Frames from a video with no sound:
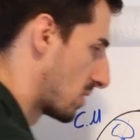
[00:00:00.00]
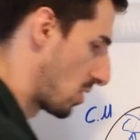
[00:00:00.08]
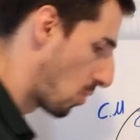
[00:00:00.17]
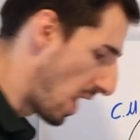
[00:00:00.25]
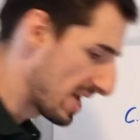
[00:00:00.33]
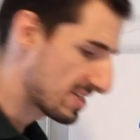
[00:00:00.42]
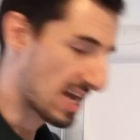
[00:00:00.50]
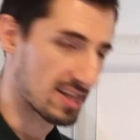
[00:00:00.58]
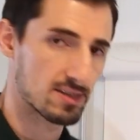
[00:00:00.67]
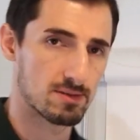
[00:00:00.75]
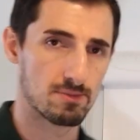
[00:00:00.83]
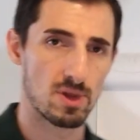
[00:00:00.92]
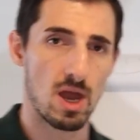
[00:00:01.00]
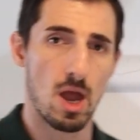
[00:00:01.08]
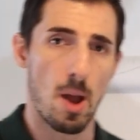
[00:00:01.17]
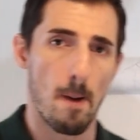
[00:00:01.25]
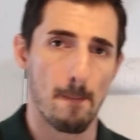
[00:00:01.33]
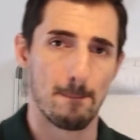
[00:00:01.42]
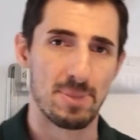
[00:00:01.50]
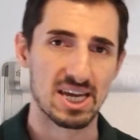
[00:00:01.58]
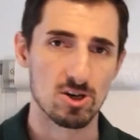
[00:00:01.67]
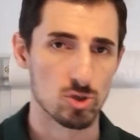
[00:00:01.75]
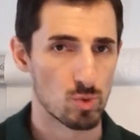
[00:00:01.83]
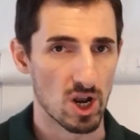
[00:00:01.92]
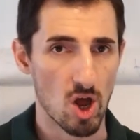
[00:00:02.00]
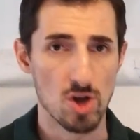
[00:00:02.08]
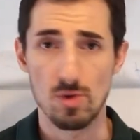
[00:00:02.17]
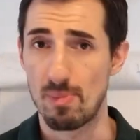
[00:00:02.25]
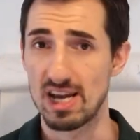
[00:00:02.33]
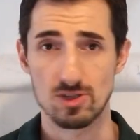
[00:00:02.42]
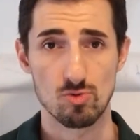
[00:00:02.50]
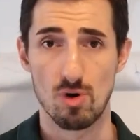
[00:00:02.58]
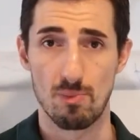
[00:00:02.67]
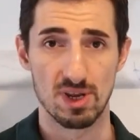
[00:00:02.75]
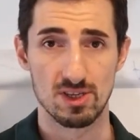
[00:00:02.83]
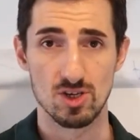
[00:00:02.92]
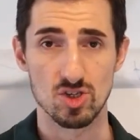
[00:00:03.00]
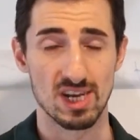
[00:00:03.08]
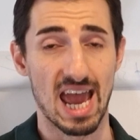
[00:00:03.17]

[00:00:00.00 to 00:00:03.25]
Why is that? Because we learn the best through repetition.